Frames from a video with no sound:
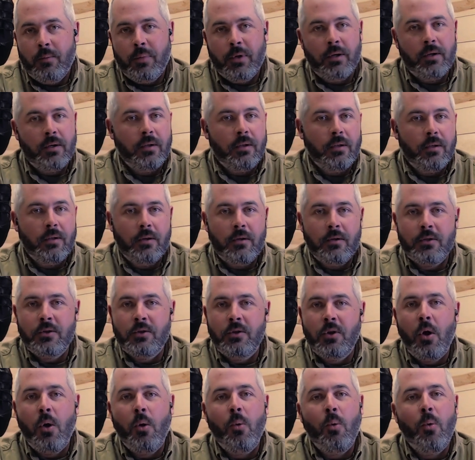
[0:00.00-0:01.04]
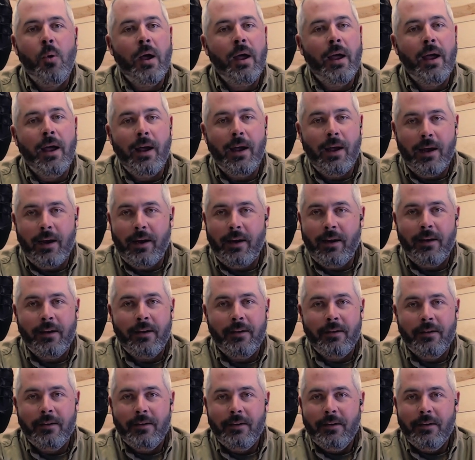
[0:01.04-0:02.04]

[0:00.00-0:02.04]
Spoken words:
but there's no way,